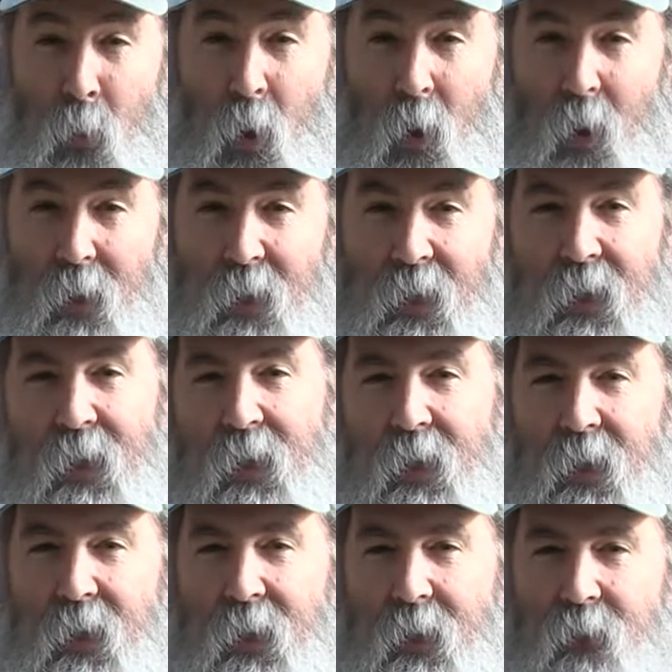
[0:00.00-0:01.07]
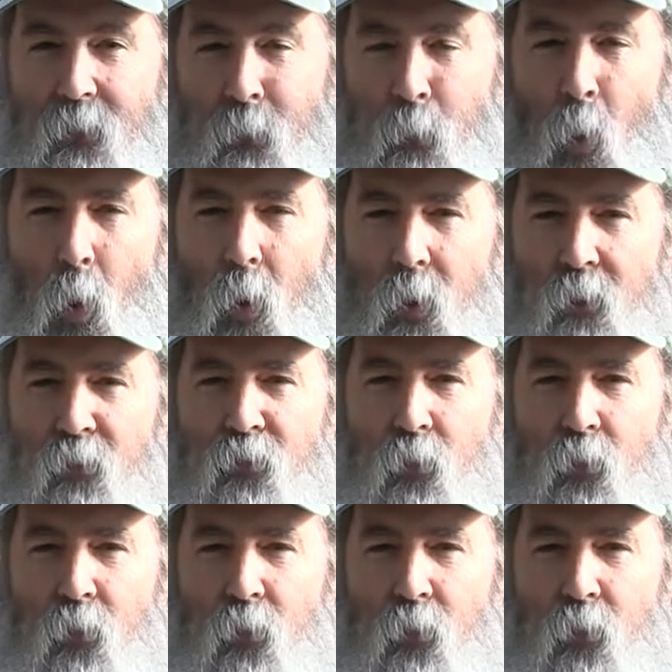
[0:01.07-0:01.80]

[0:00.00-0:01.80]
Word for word: apart into boards.